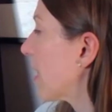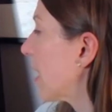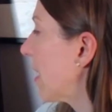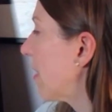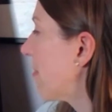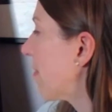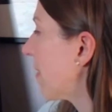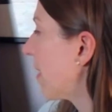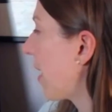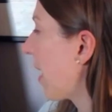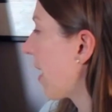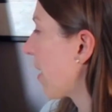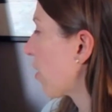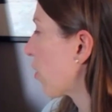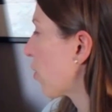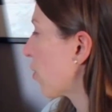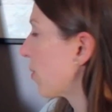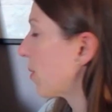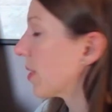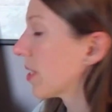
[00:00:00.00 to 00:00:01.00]
leafy and
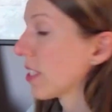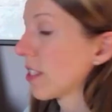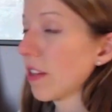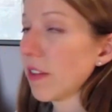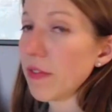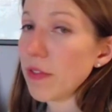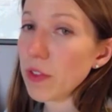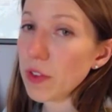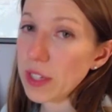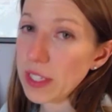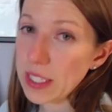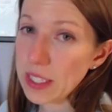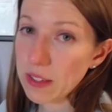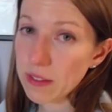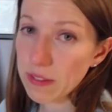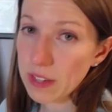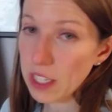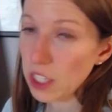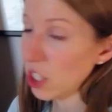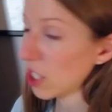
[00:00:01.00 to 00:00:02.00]
cruciferous
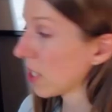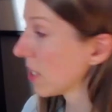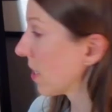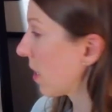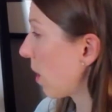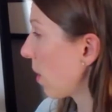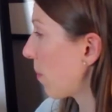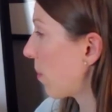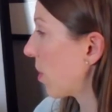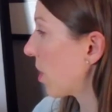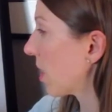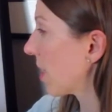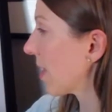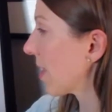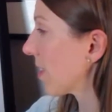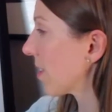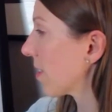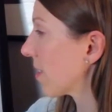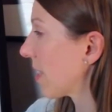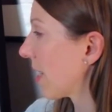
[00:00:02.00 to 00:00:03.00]
veggies. Now I put a
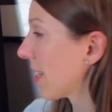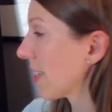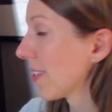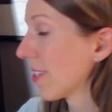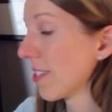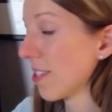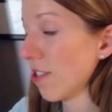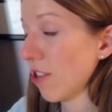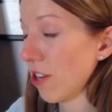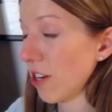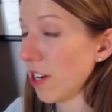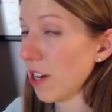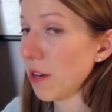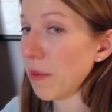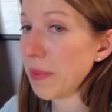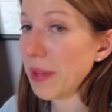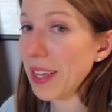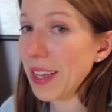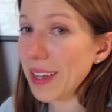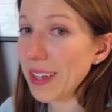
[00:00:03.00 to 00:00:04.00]
little nice star here
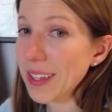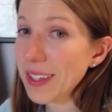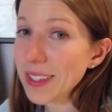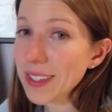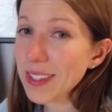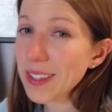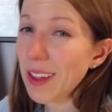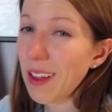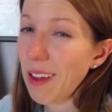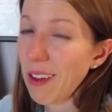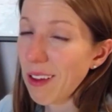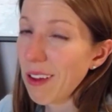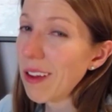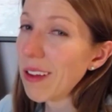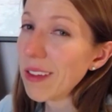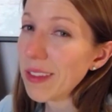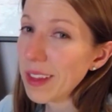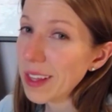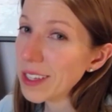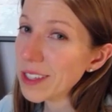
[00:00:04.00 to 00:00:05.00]
because
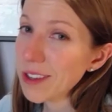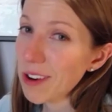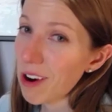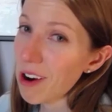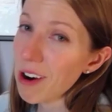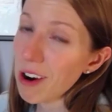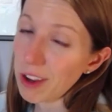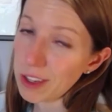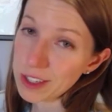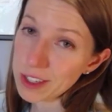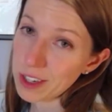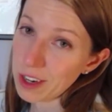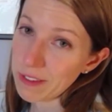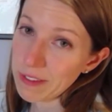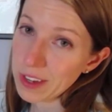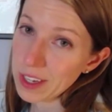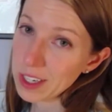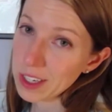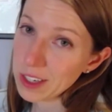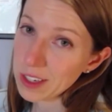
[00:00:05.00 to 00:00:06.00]
these are our all-star
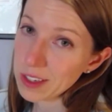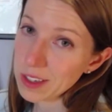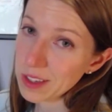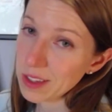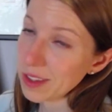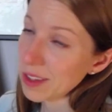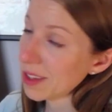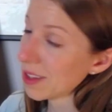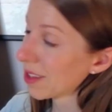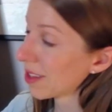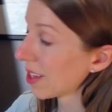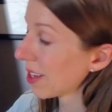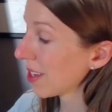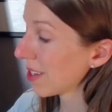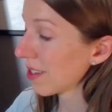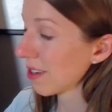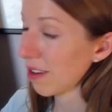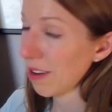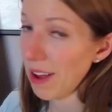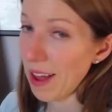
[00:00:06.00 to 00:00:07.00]
veggies. These
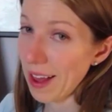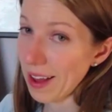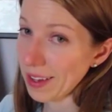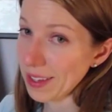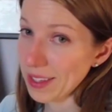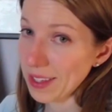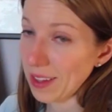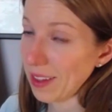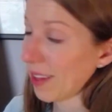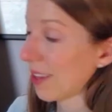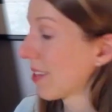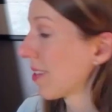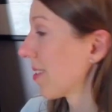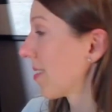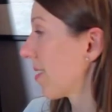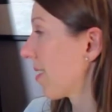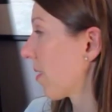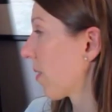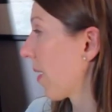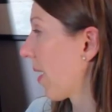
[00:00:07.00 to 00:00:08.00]
are excellent,
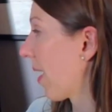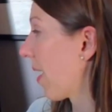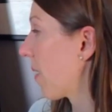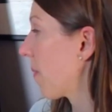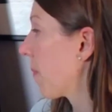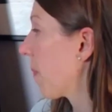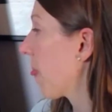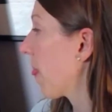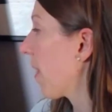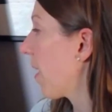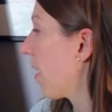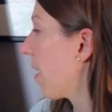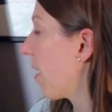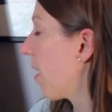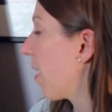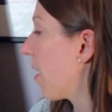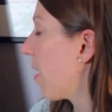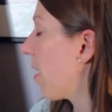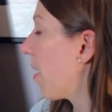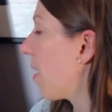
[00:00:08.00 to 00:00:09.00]
okay?
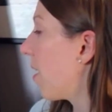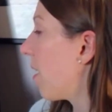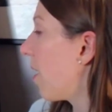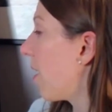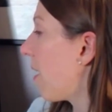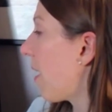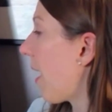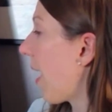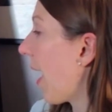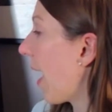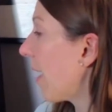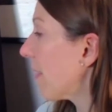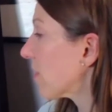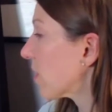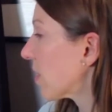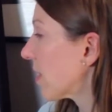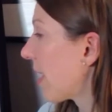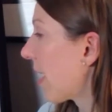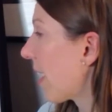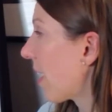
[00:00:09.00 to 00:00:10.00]
After
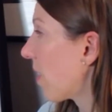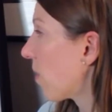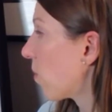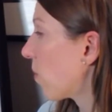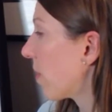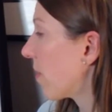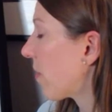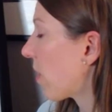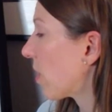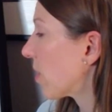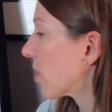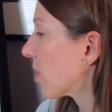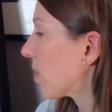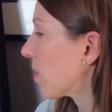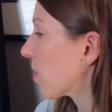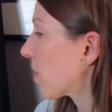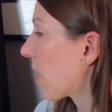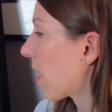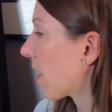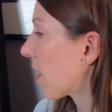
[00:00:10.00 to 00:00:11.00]
that, we've
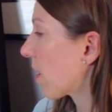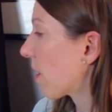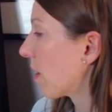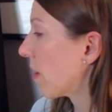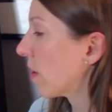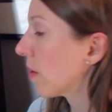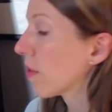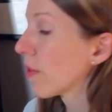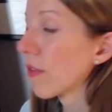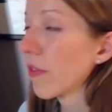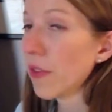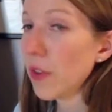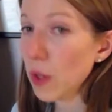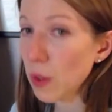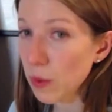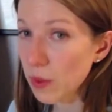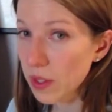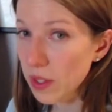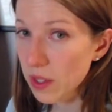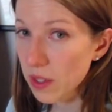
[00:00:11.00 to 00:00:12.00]
also got our
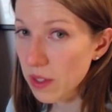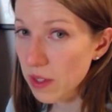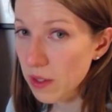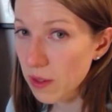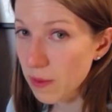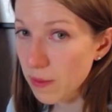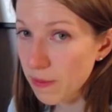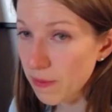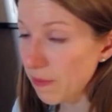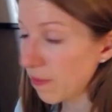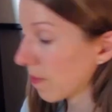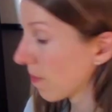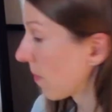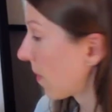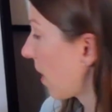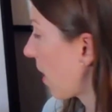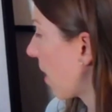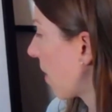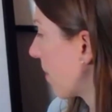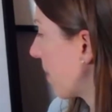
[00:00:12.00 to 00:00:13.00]
fruits.
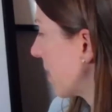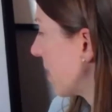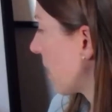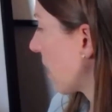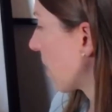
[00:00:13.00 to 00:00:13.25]
And I'm going to